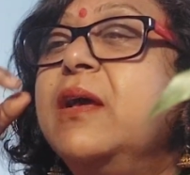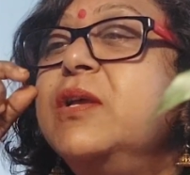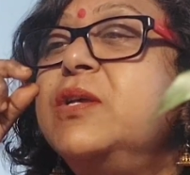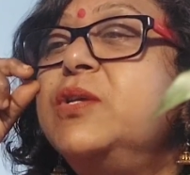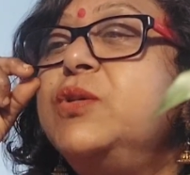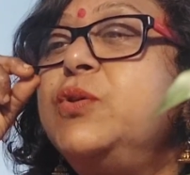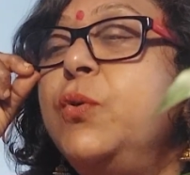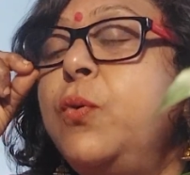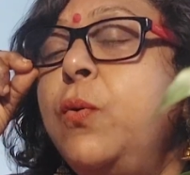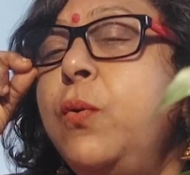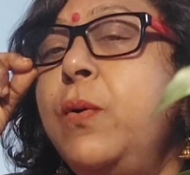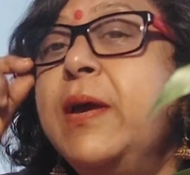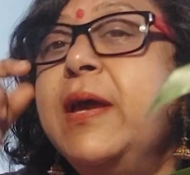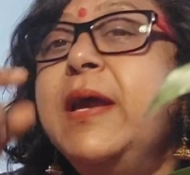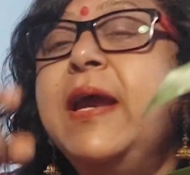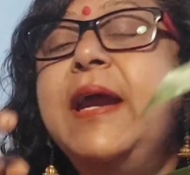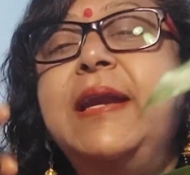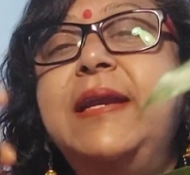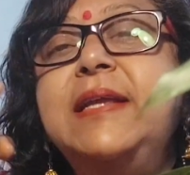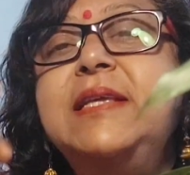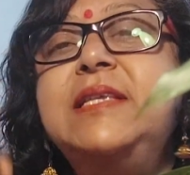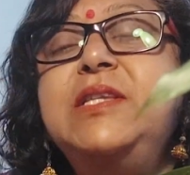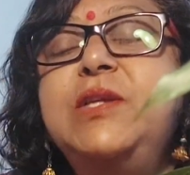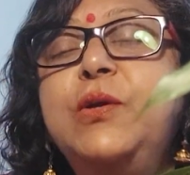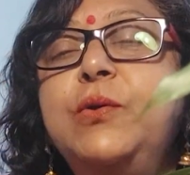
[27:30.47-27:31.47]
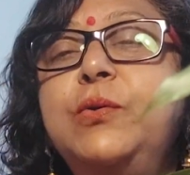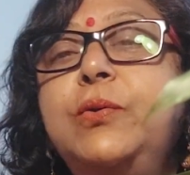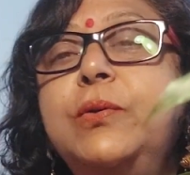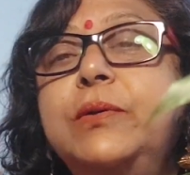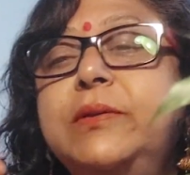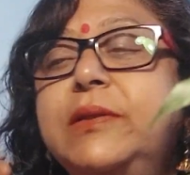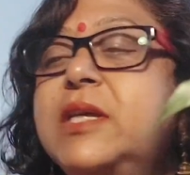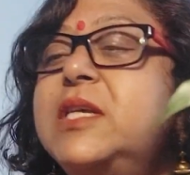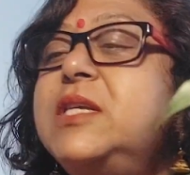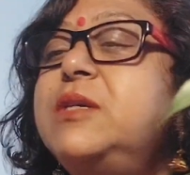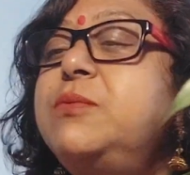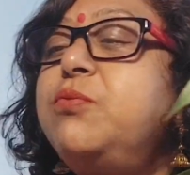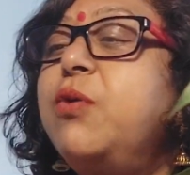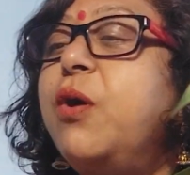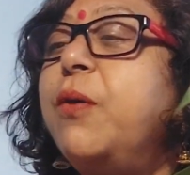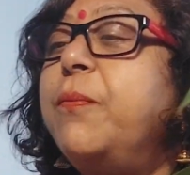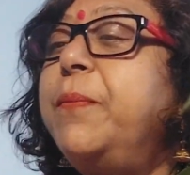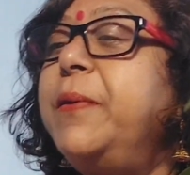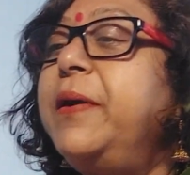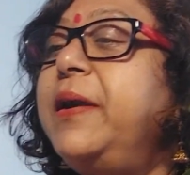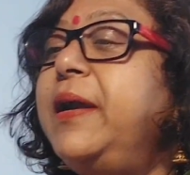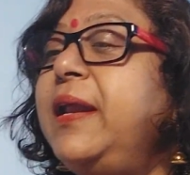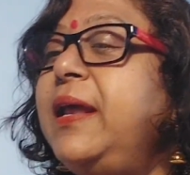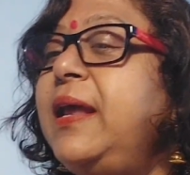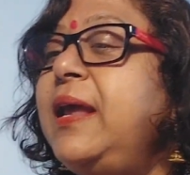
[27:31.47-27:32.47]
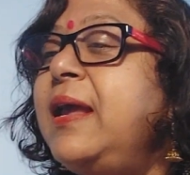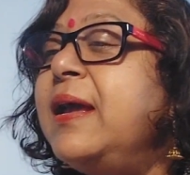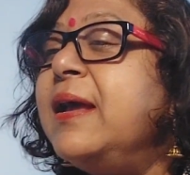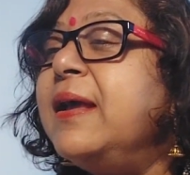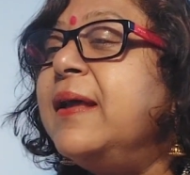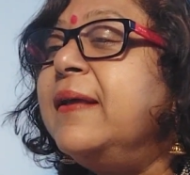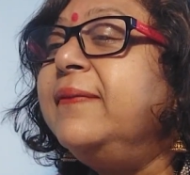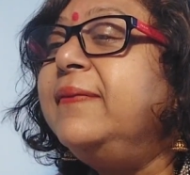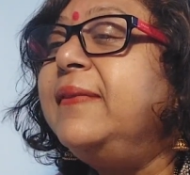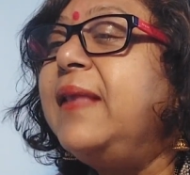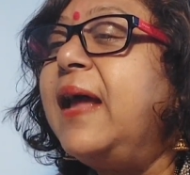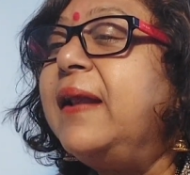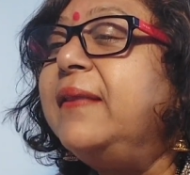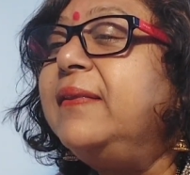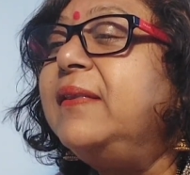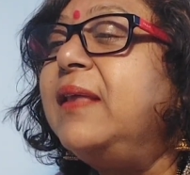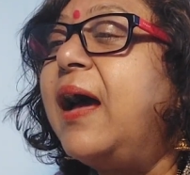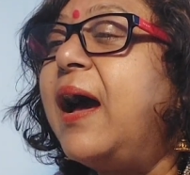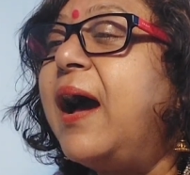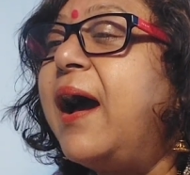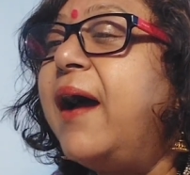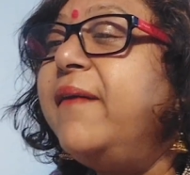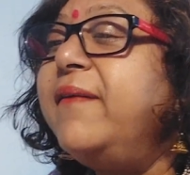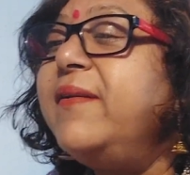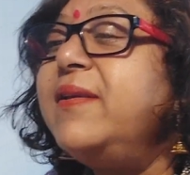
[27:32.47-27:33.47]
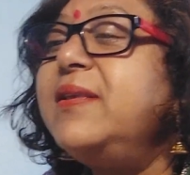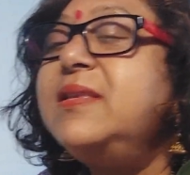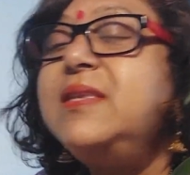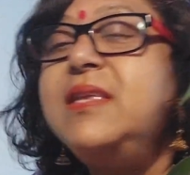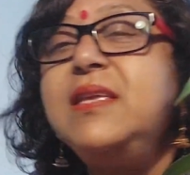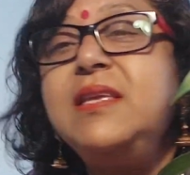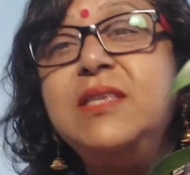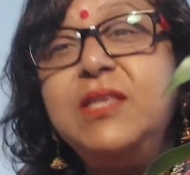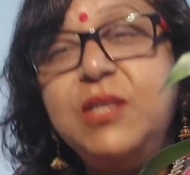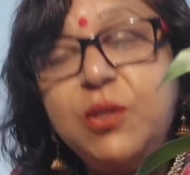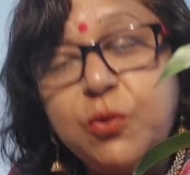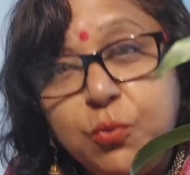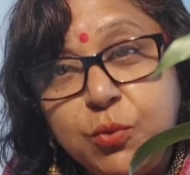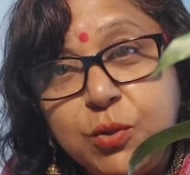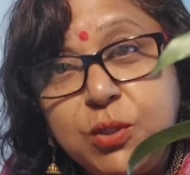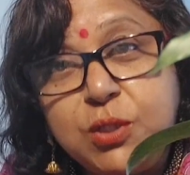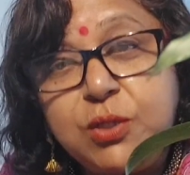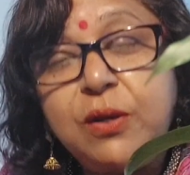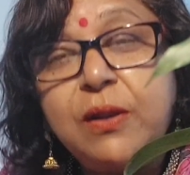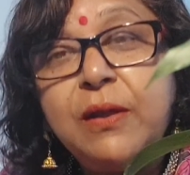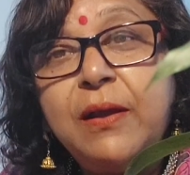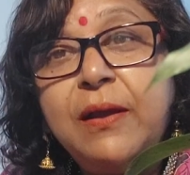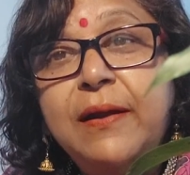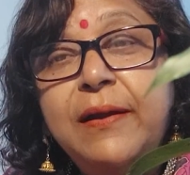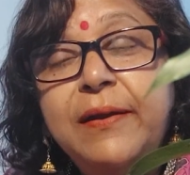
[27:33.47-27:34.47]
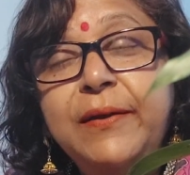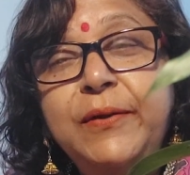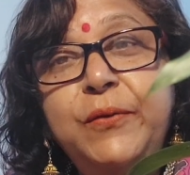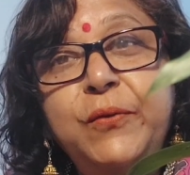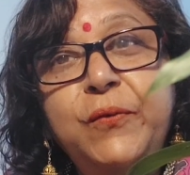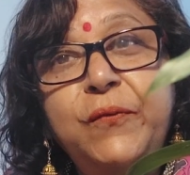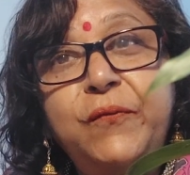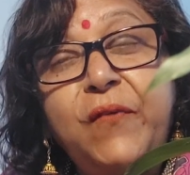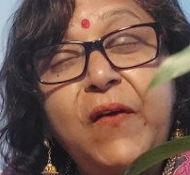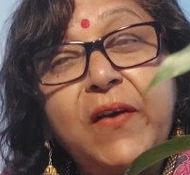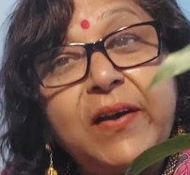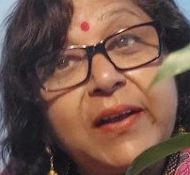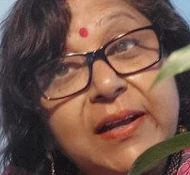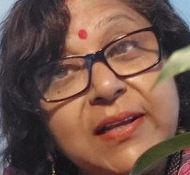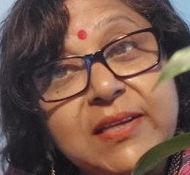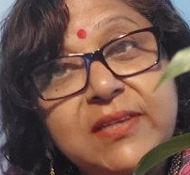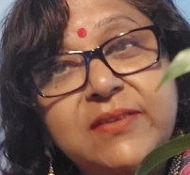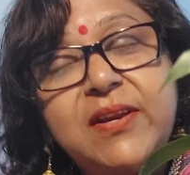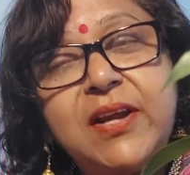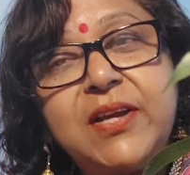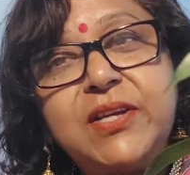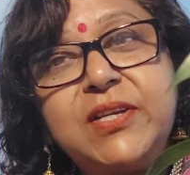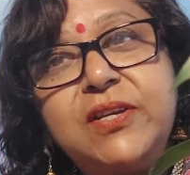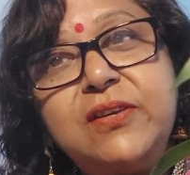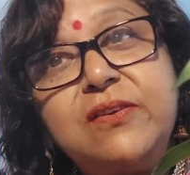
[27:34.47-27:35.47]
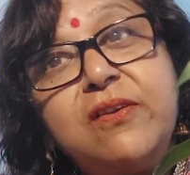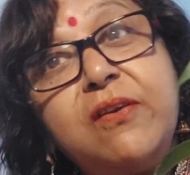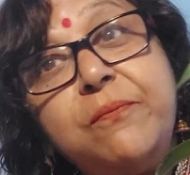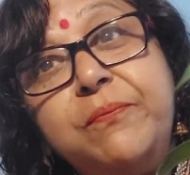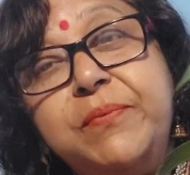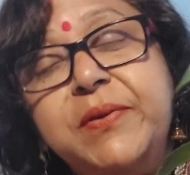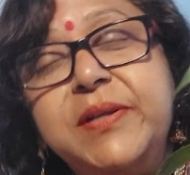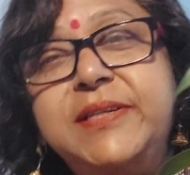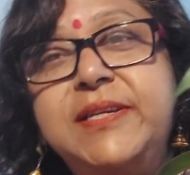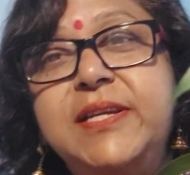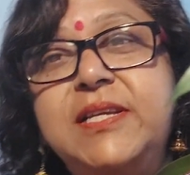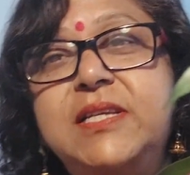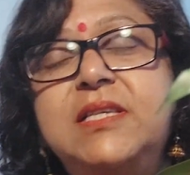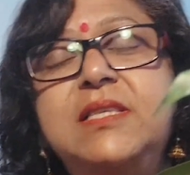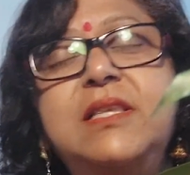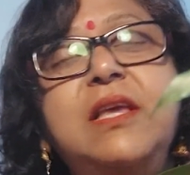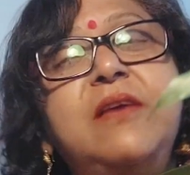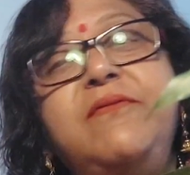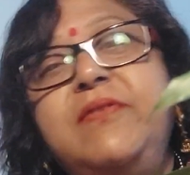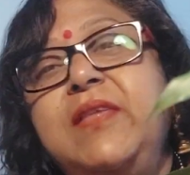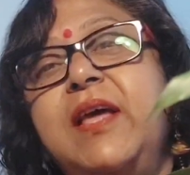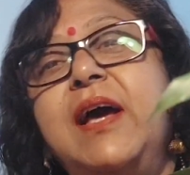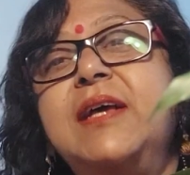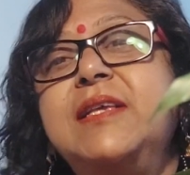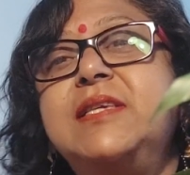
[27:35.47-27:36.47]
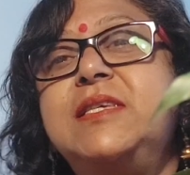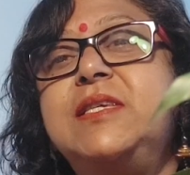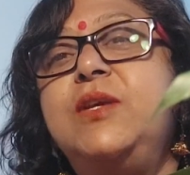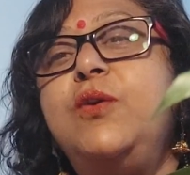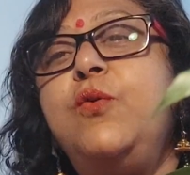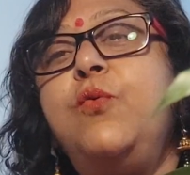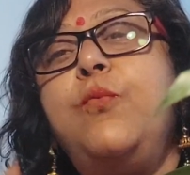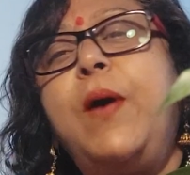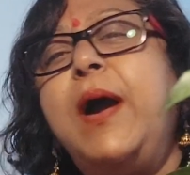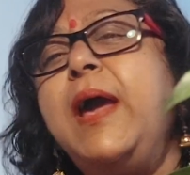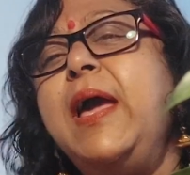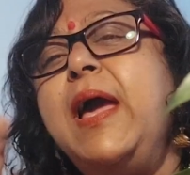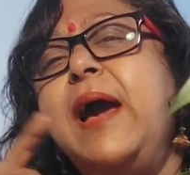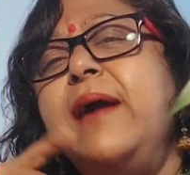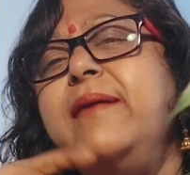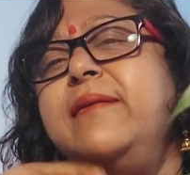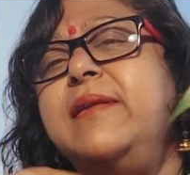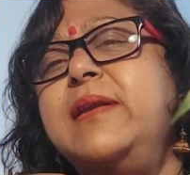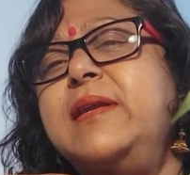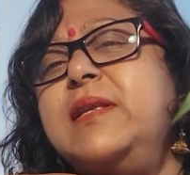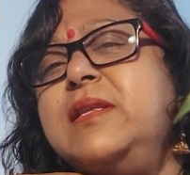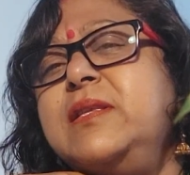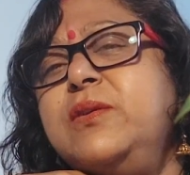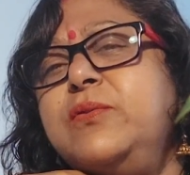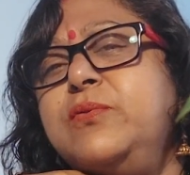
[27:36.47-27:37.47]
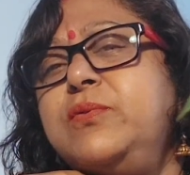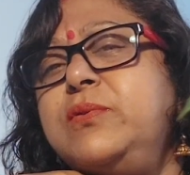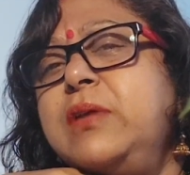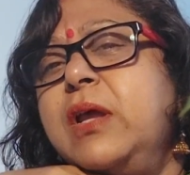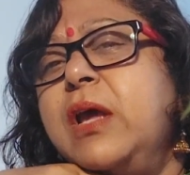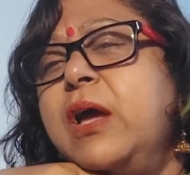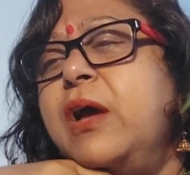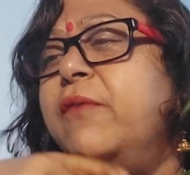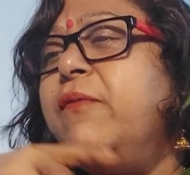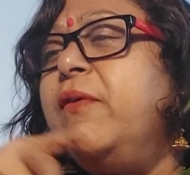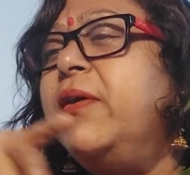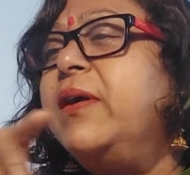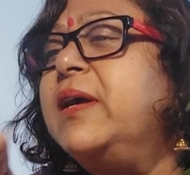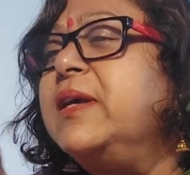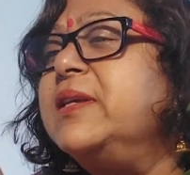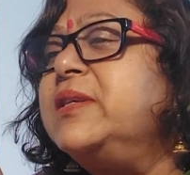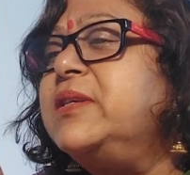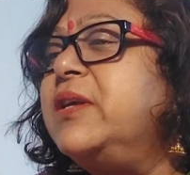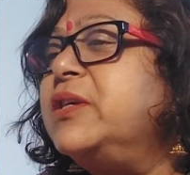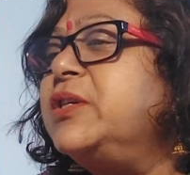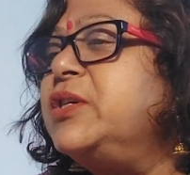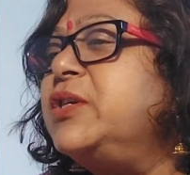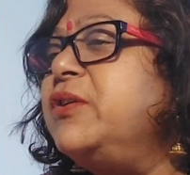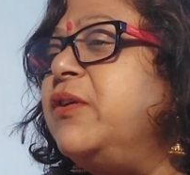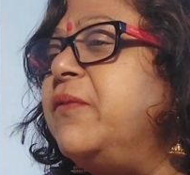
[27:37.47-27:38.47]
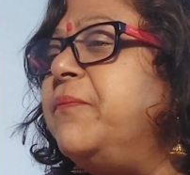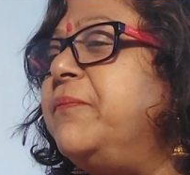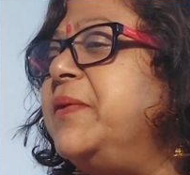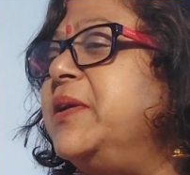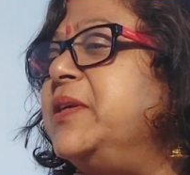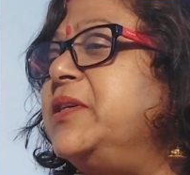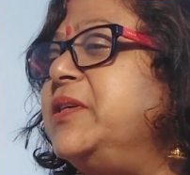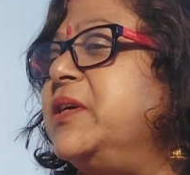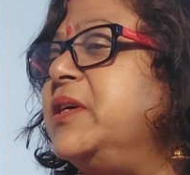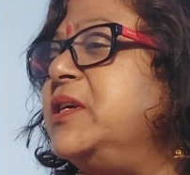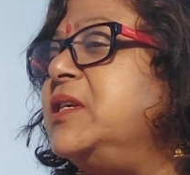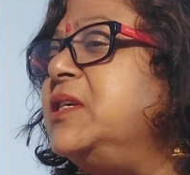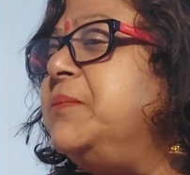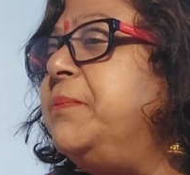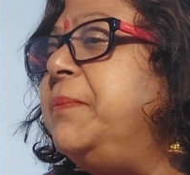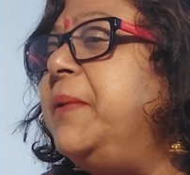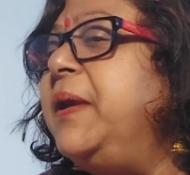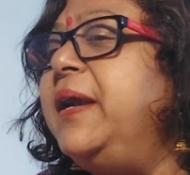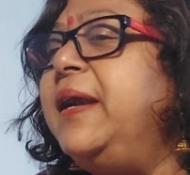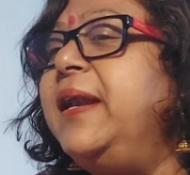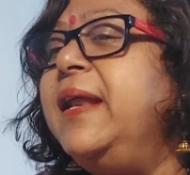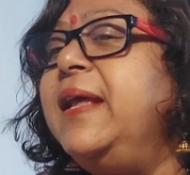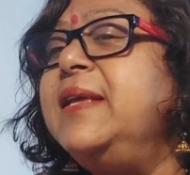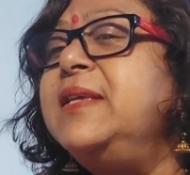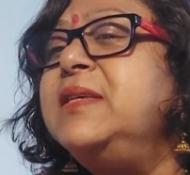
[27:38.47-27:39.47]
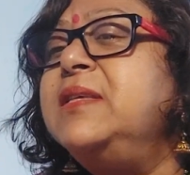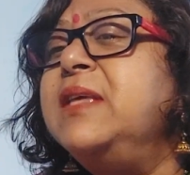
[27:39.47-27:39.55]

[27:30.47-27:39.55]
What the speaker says: So it is due to this property that the iron is used for construction of bridges. If they ask you why iron is used for construction of bridges, buildings,